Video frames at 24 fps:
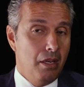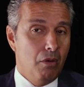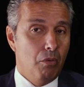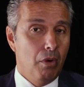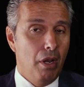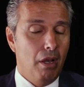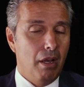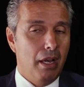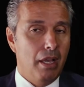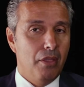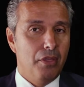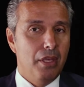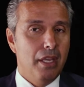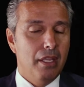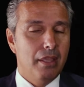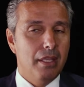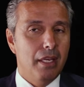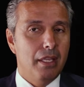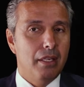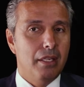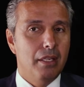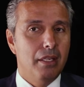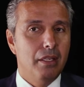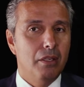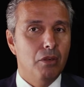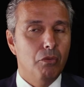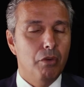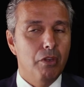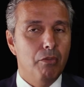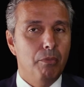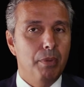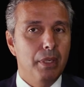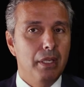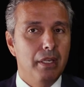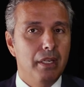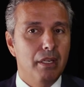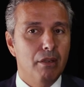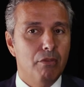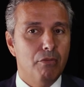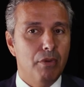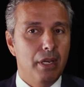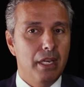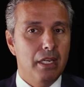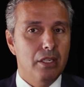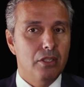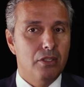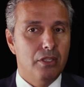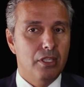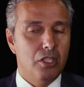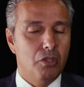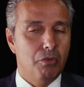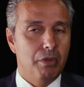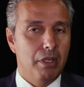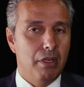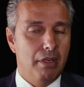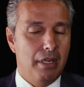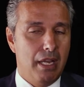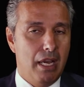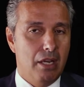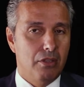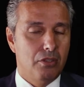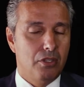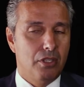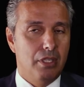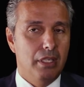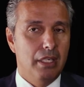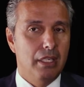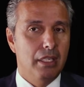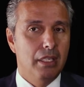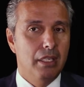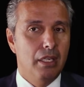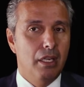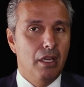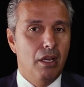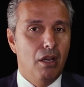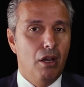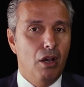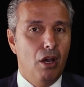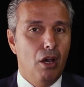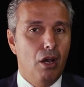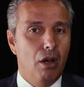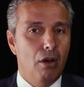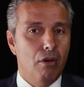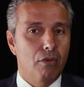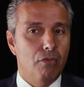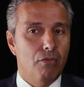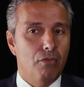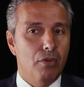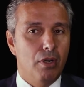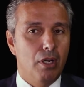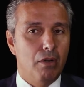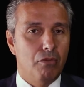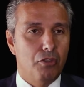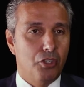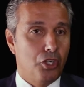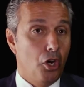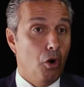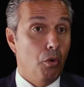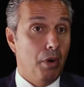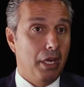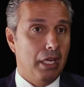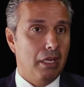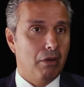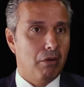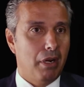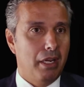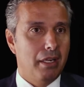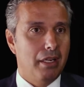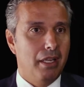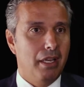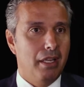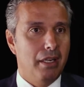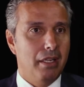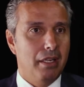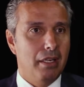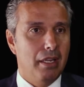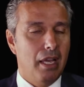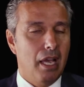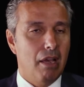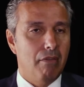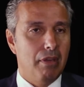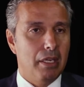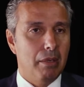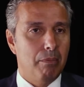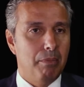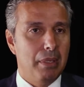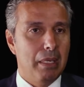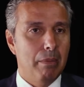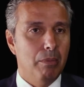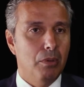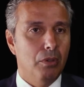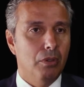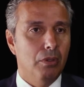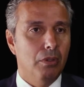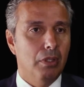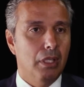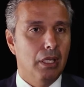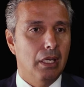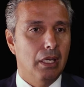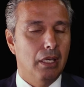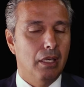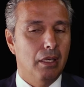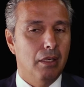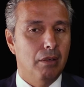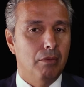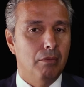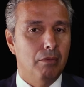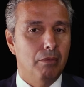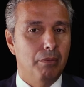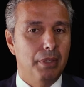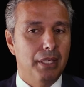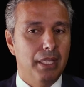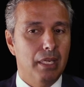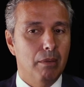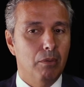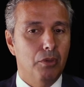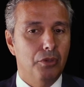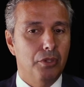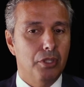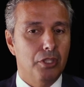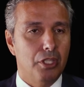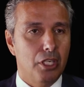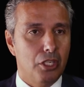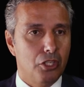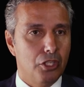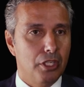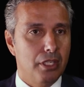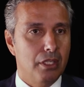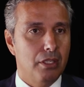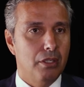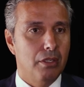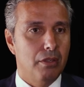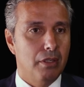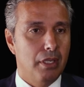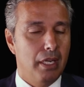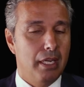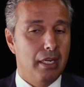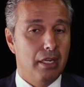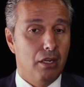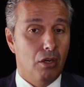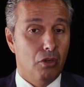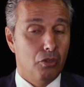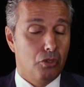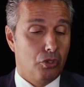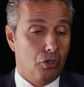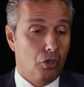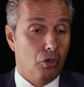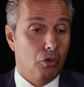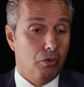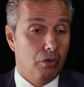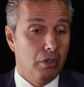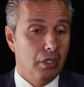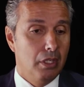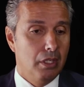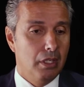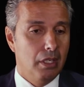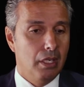Well, I think that we've been in a phase since we announced it of showing, right? And then having people being able to touch it and also